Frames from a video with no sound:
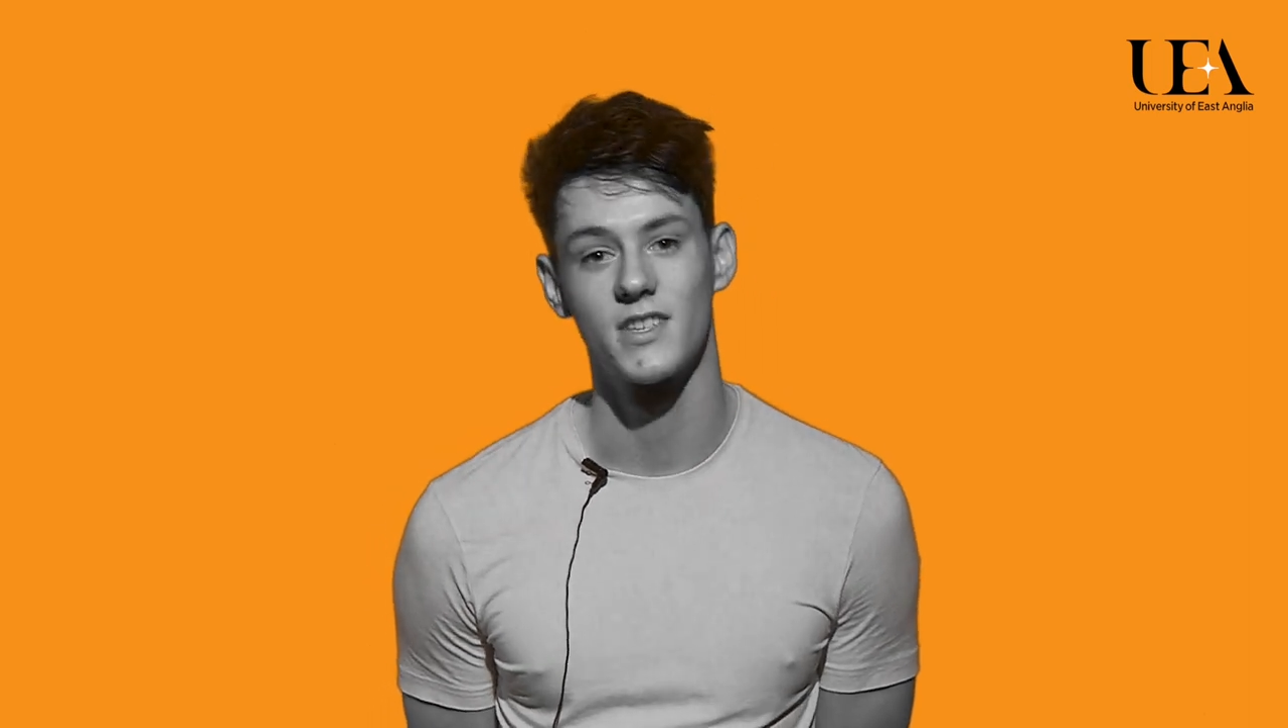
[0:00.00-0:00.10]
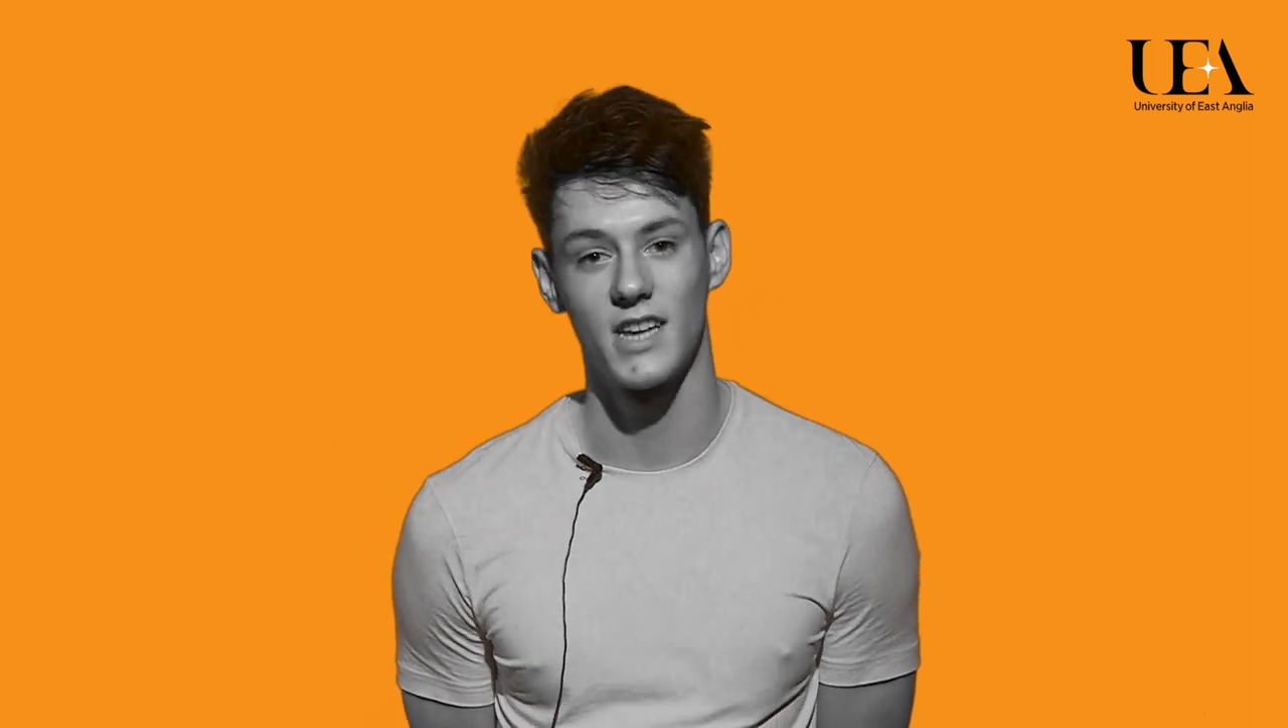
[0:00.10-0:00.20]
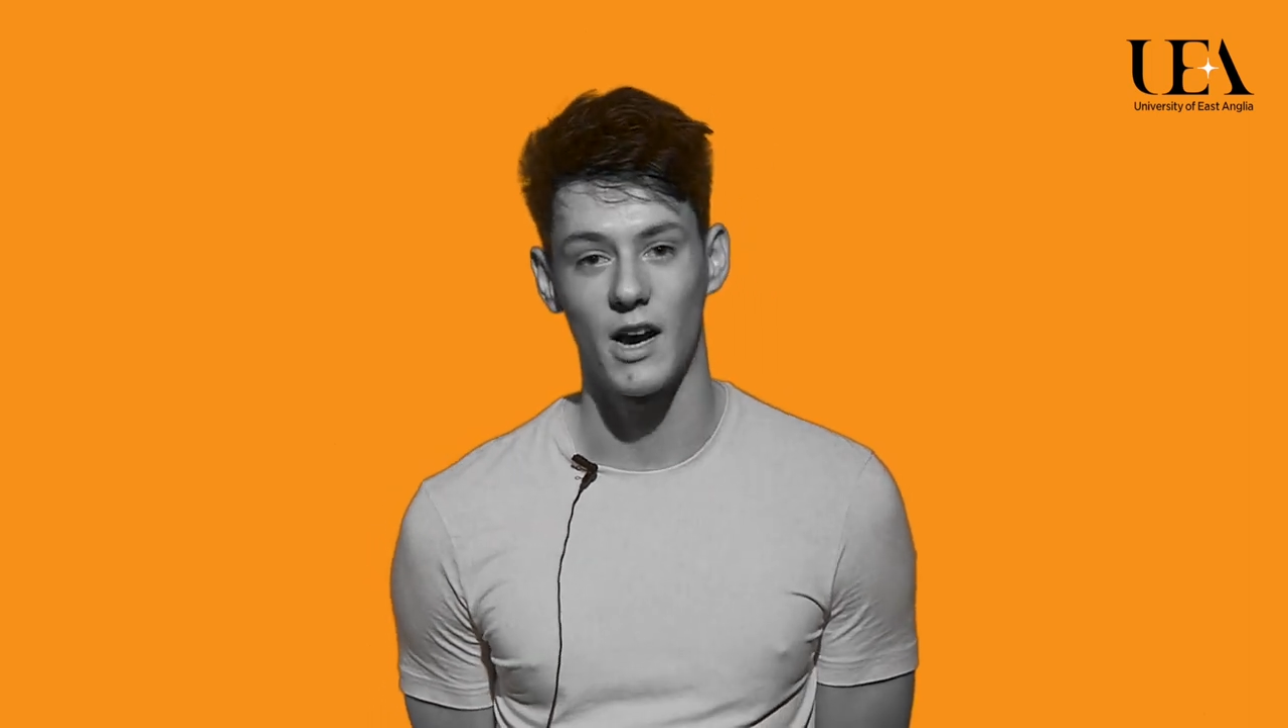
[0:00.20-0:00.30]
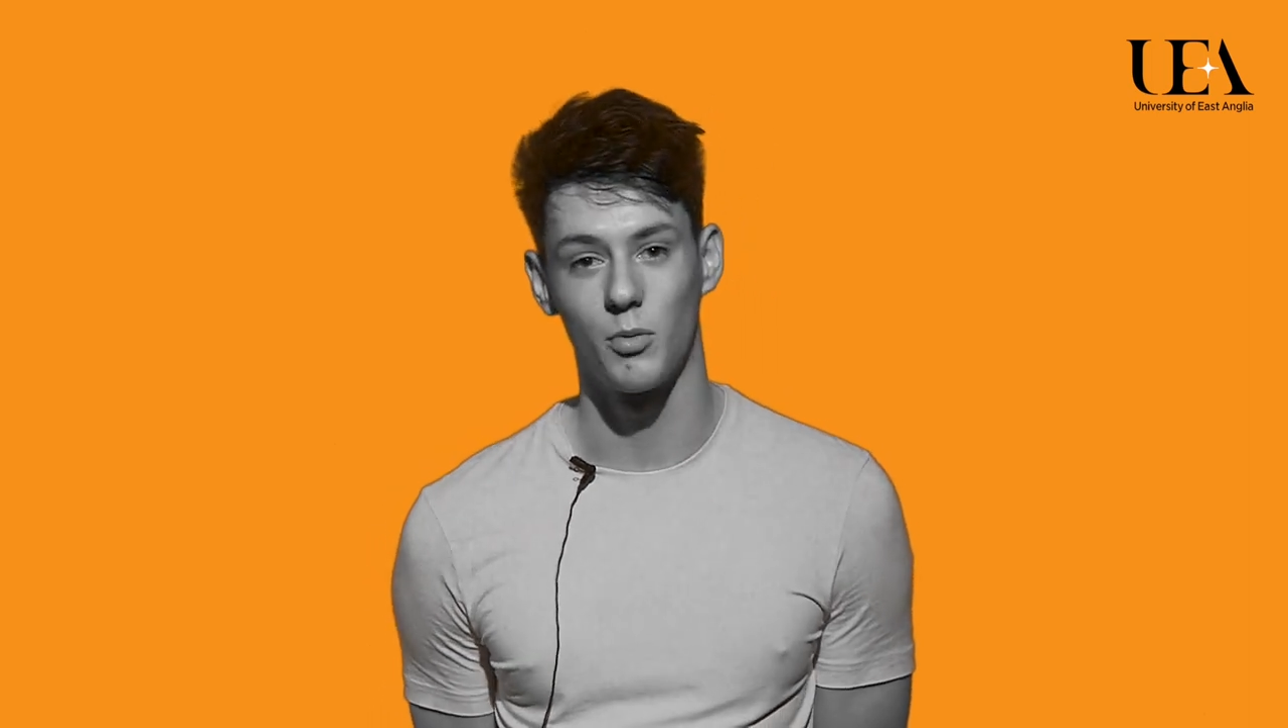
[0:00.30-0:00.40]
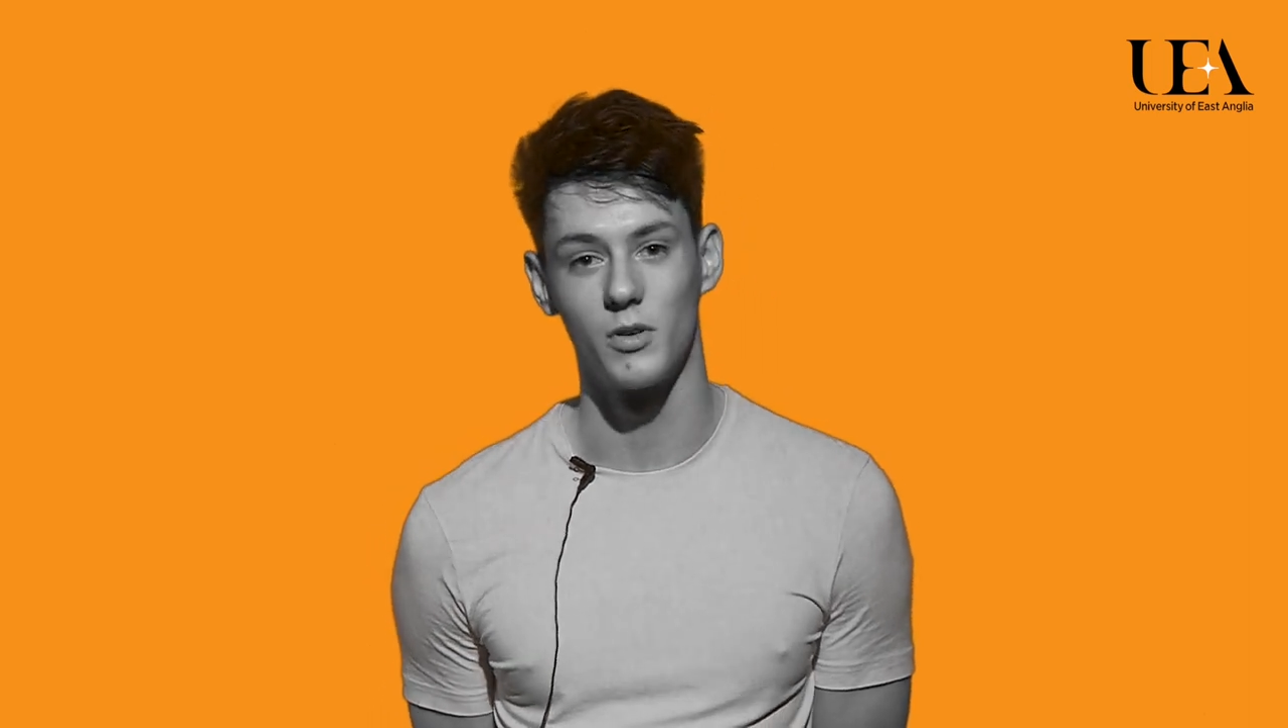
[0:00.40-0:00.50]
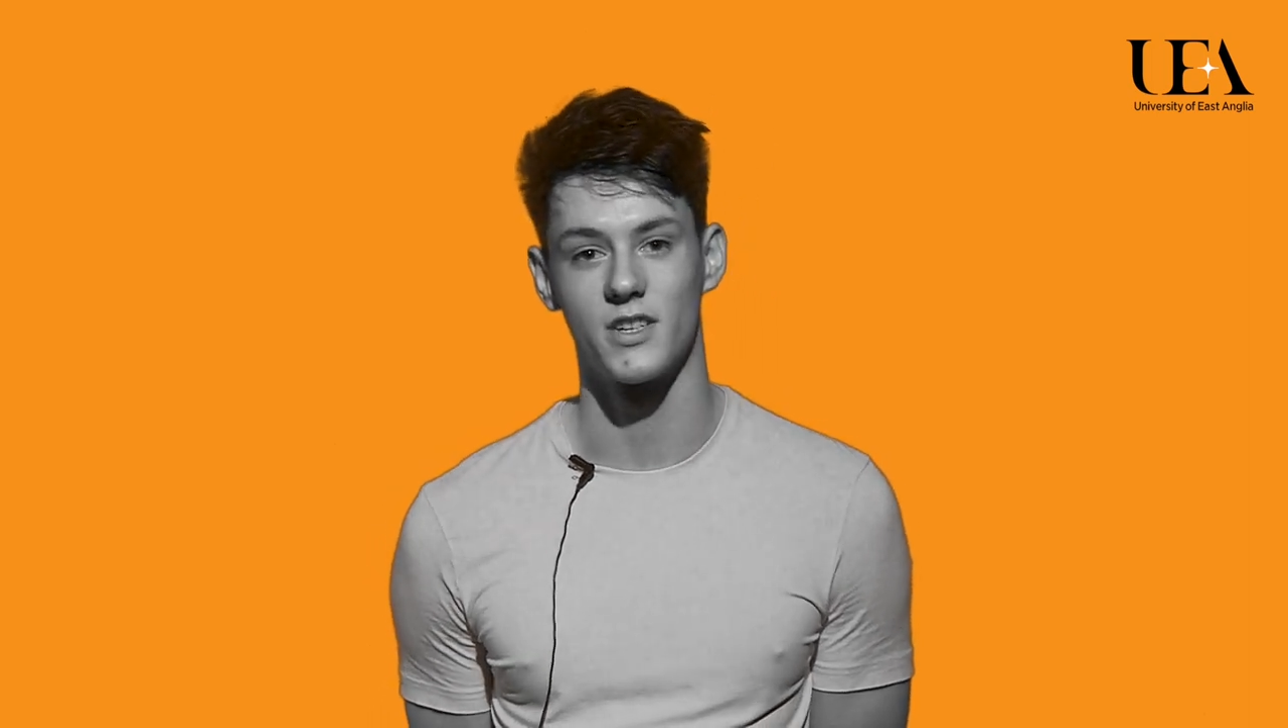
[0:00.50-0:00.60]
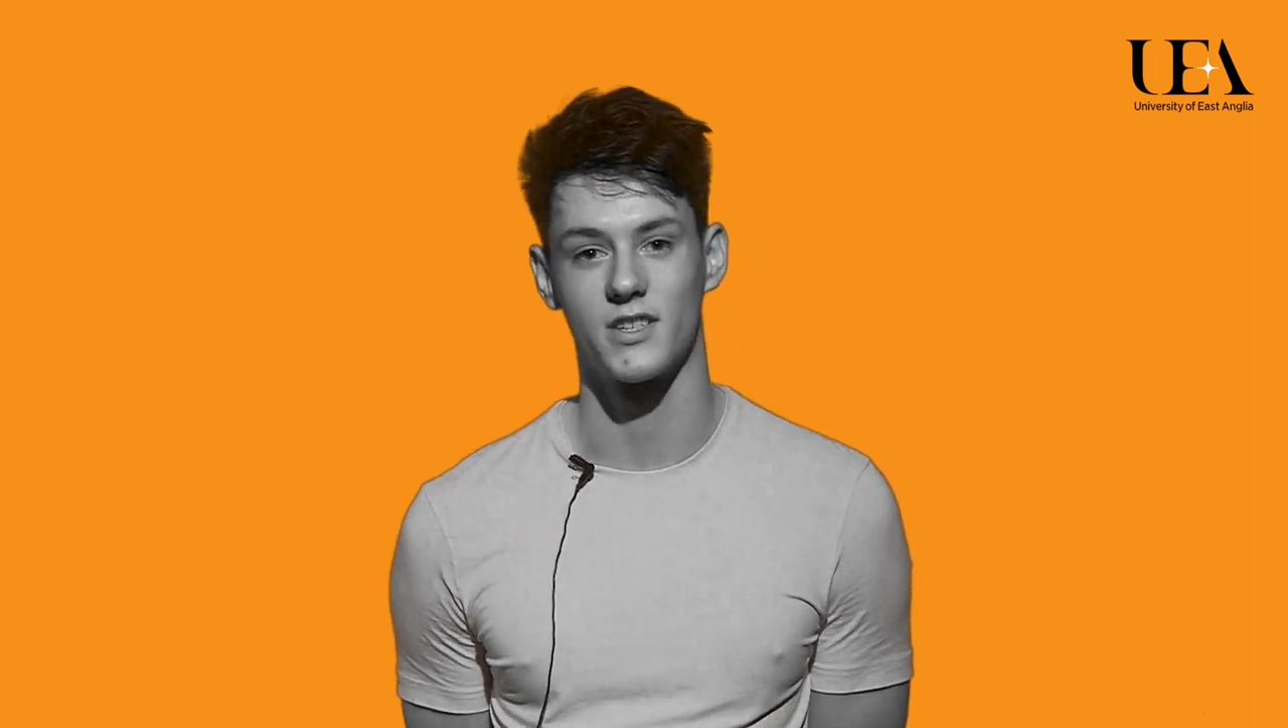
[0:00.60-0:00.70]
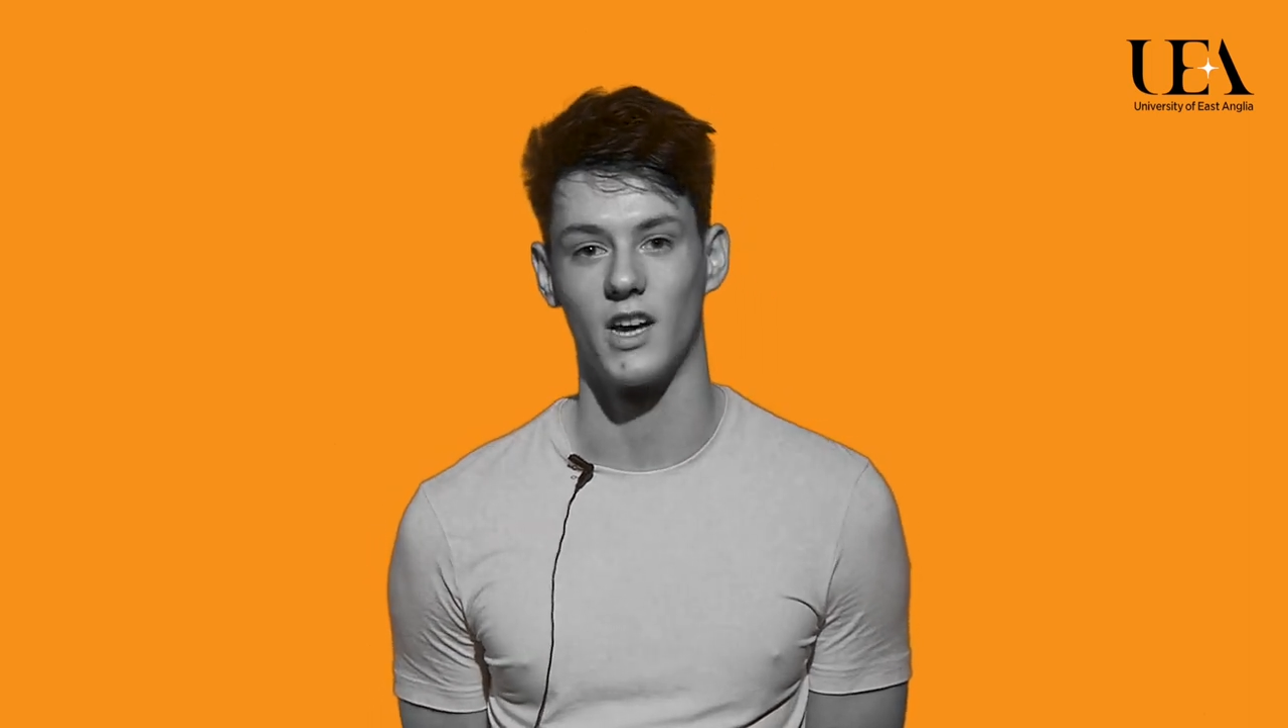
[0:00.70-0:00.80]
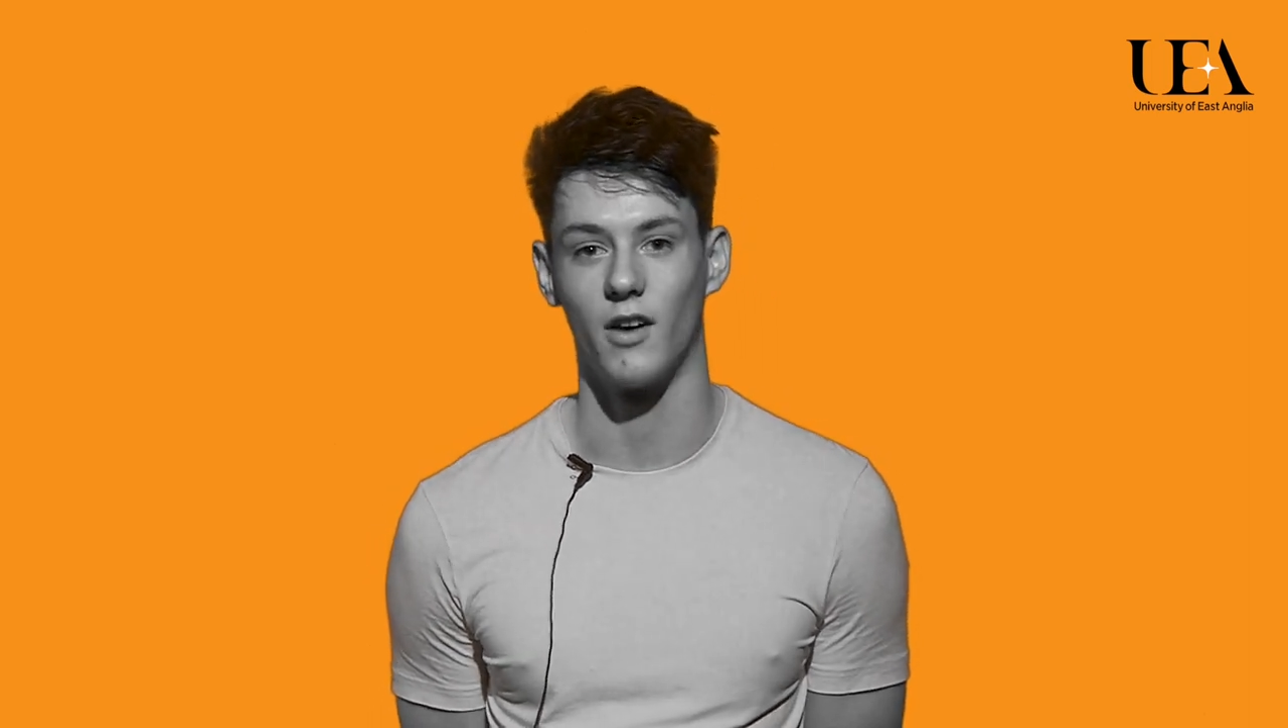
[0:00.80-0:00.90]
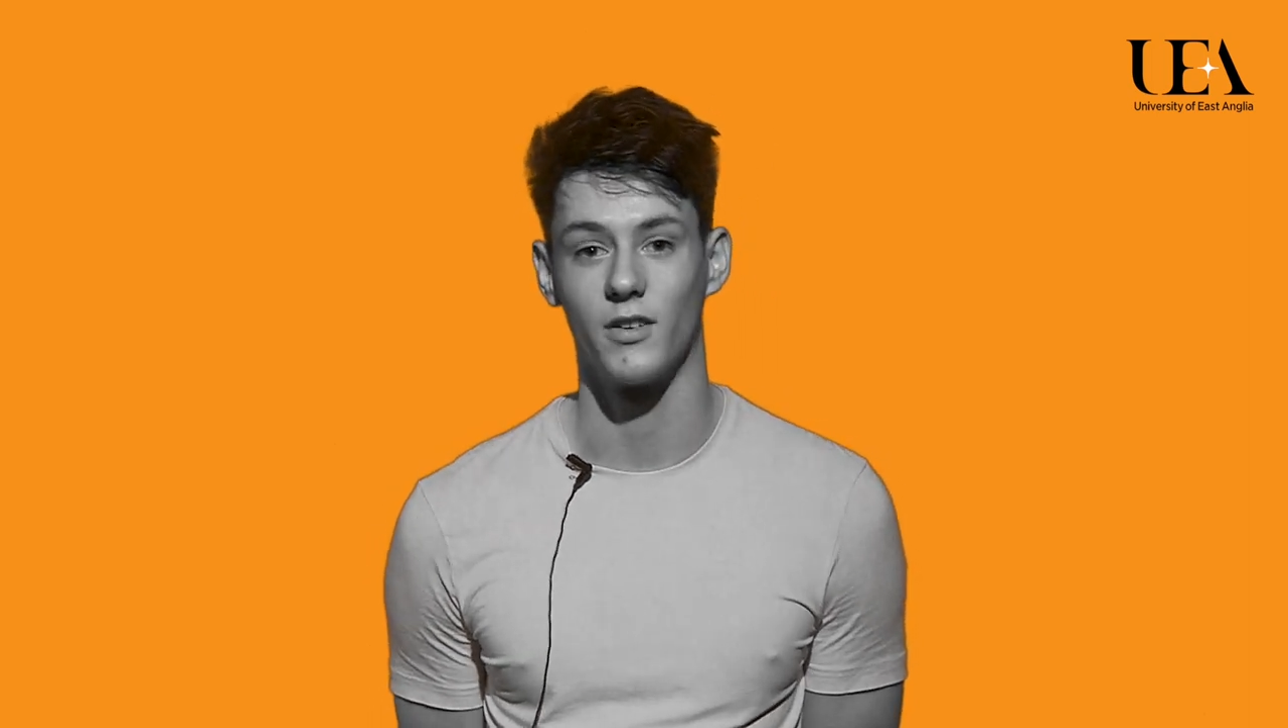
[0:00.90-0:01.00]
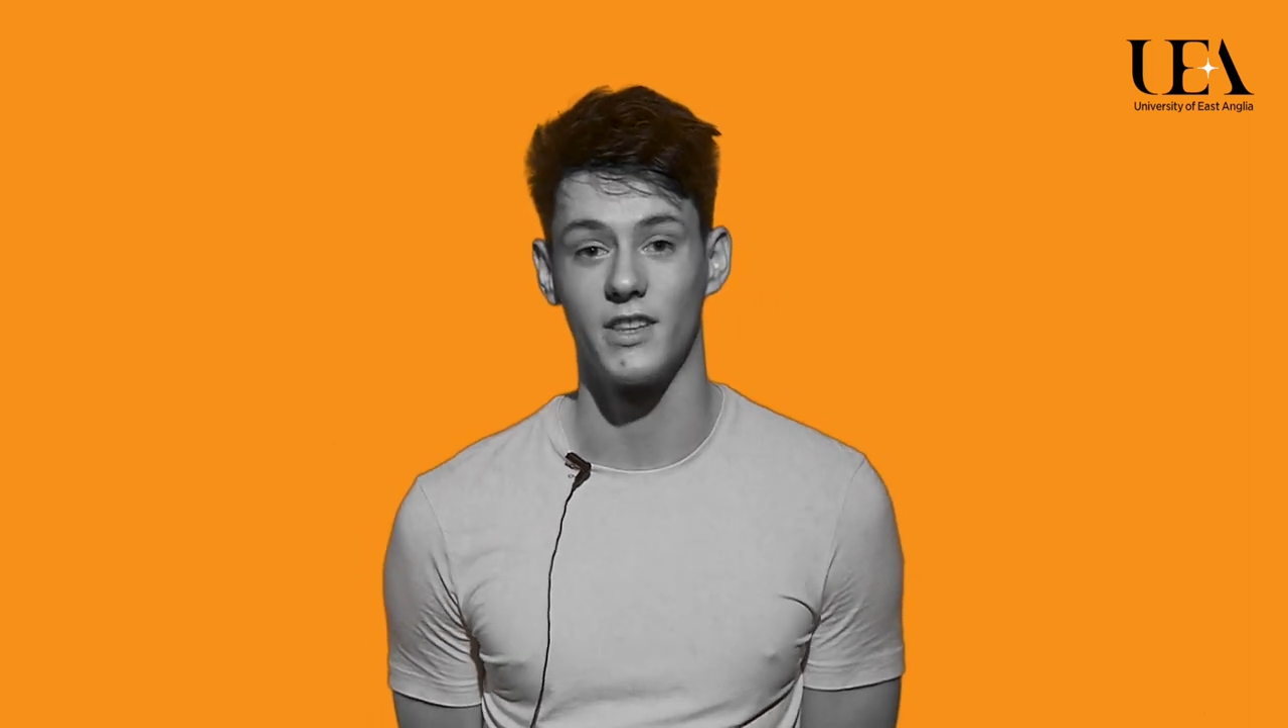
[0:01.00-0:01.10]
set up all your stuff,